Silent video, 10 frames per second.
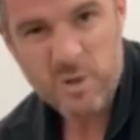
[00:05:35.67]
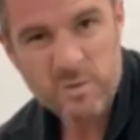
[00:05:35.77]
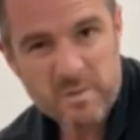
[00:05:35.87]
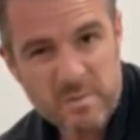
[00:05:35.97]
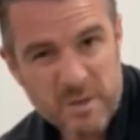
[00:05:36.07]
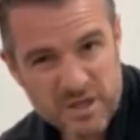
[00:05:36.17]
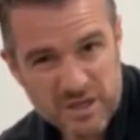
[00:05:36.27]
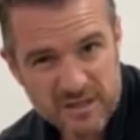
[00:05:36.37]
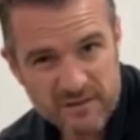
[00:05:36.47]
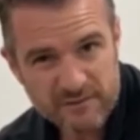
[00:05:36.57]
I don't want to be
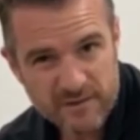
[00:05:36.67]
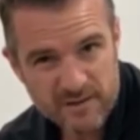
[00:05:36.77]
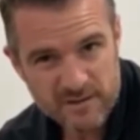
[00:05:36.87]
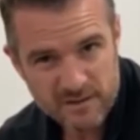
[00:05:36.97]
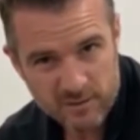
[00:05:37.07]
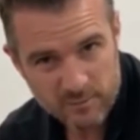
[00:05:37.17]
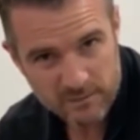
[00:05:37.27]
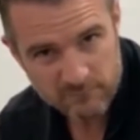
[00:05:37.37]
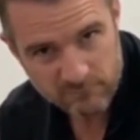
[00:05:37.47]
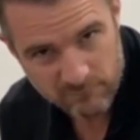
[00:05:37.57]
pinching in the front, so you don't
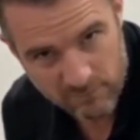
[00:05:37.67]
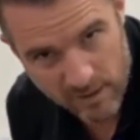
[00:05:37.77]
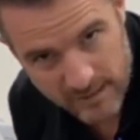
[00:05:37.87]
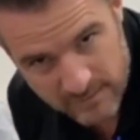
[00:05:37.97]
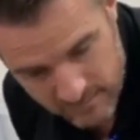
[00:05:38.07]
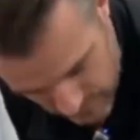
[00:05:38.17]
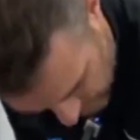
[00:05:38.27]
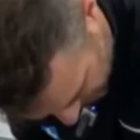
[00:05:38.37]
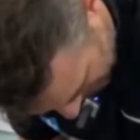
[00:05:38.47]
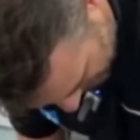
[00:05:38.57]
want to be right to the
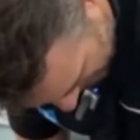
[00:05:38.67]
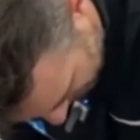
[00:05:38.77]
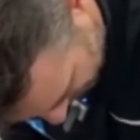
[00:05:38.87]
top end,